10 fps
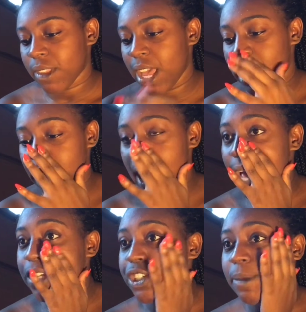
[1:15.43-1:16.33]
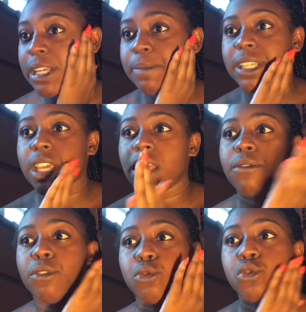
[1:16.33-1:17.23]
and it actually makes my skin
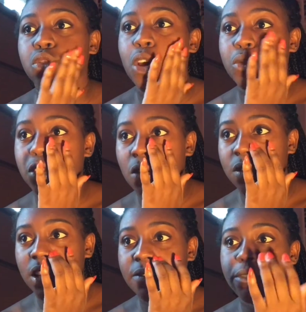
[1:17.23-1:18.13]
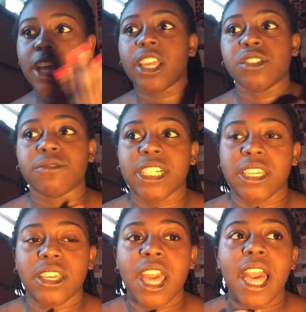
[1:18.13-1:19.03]
feel so soft, and I feel like it's
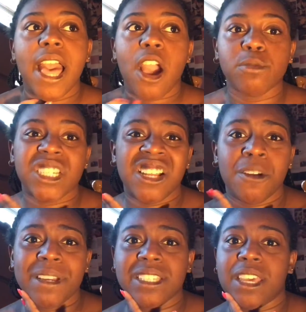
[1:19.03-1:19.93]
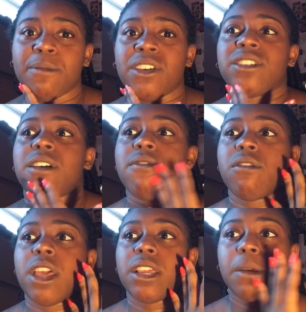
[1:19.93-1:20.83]
really helped to clear up my skin, because I feel
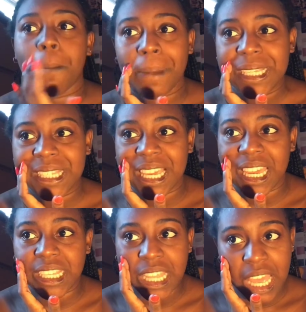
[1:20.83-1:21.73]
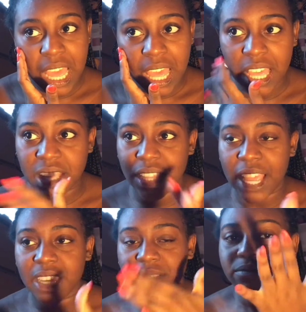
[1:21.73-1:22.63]
like my skin, it
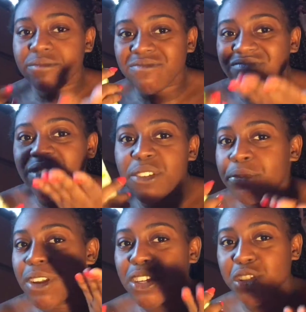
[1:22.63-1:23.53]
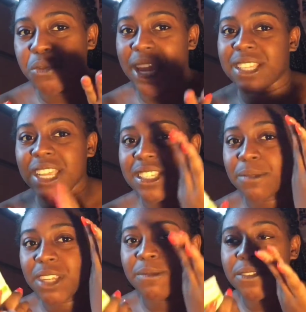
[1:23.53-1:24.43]
fluctuates.
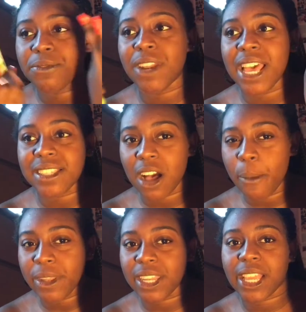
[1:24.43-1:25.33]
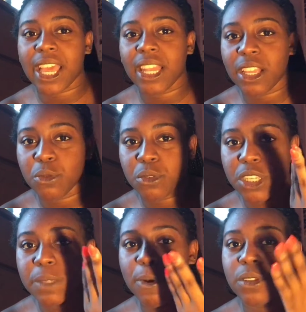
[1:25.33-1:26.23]
Sometimes it flares up and then I get all these
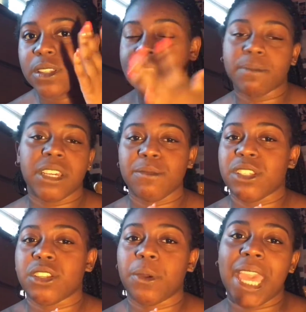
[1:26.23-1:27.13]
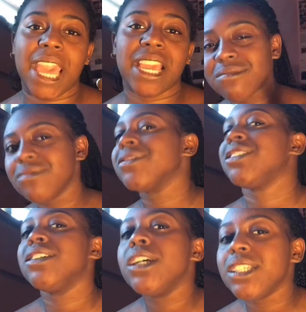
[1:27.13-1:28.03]
spots, and sometimes it's okay.
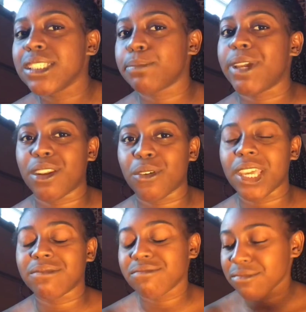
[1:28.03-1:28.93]
It's a bit annoying.